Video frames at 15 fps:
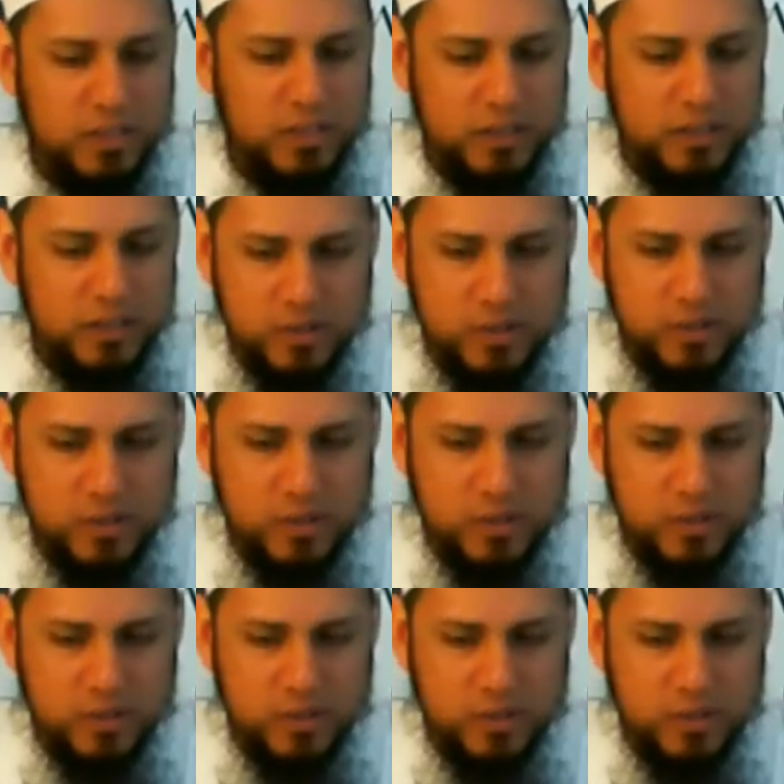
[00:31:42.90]
So wahnan
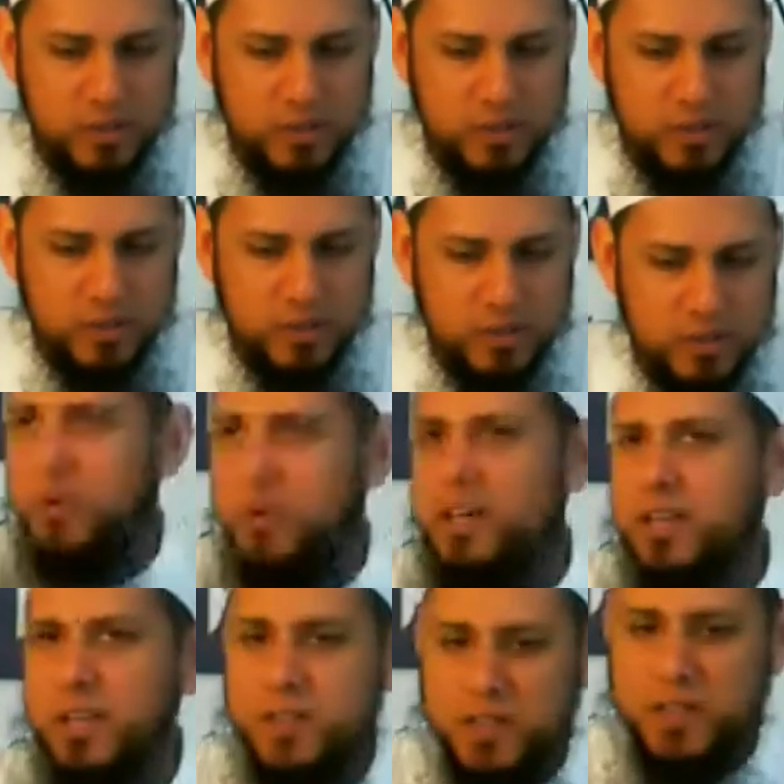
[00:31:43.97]
ala wahnin,
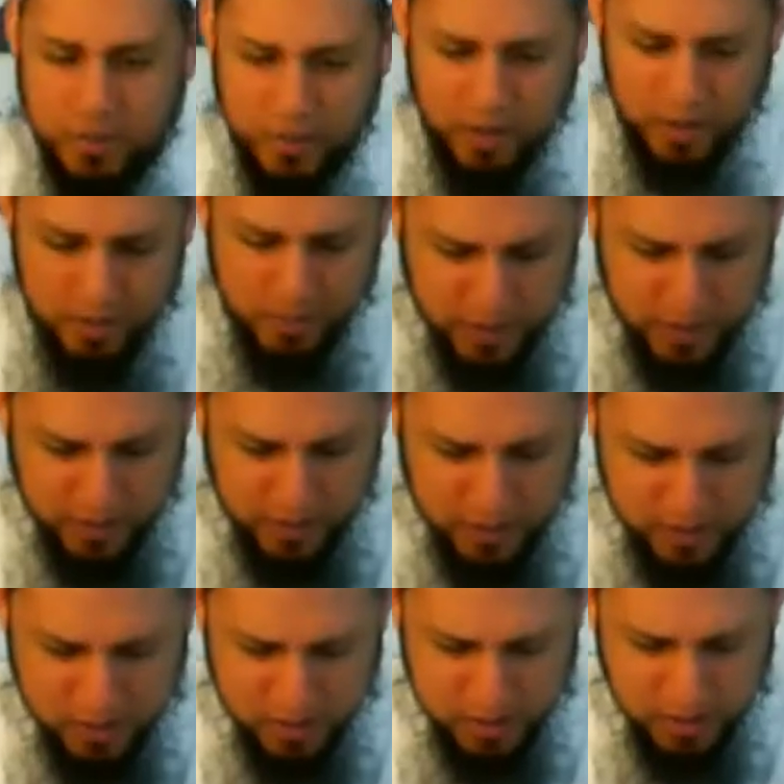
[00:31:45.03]
weakness upon
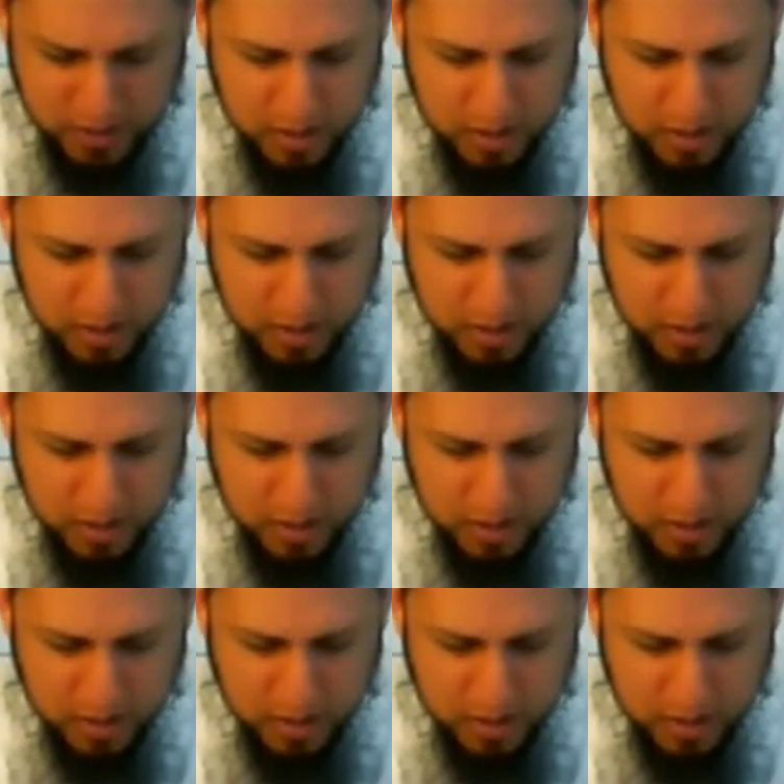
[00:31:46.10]
weakness.